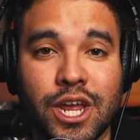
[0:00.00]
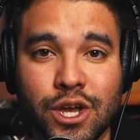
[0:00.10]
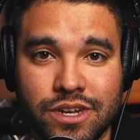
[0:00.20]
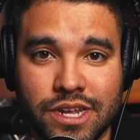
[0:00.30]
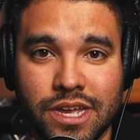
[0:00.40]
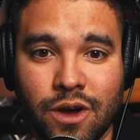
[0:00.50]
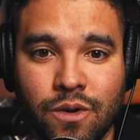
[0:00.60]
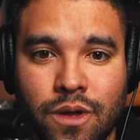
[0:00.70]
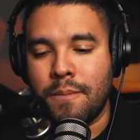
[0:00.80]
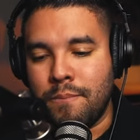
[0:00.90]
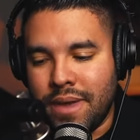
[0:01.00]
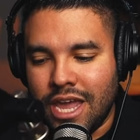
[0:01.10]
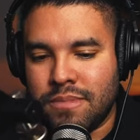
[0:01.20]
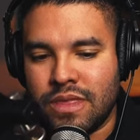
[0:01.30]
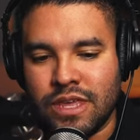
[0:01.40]
and good to go.
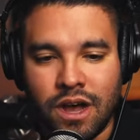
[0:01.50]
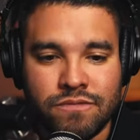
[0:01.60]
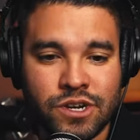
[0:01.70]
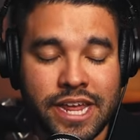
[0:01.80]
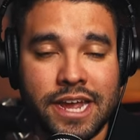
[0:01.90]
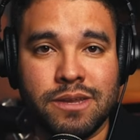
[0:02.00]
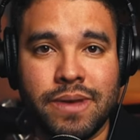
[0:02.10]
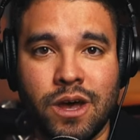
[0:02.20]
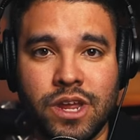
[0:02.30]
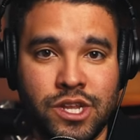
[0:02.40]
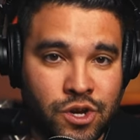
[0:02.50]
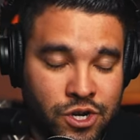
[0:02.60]
Maybe the officer takes him out and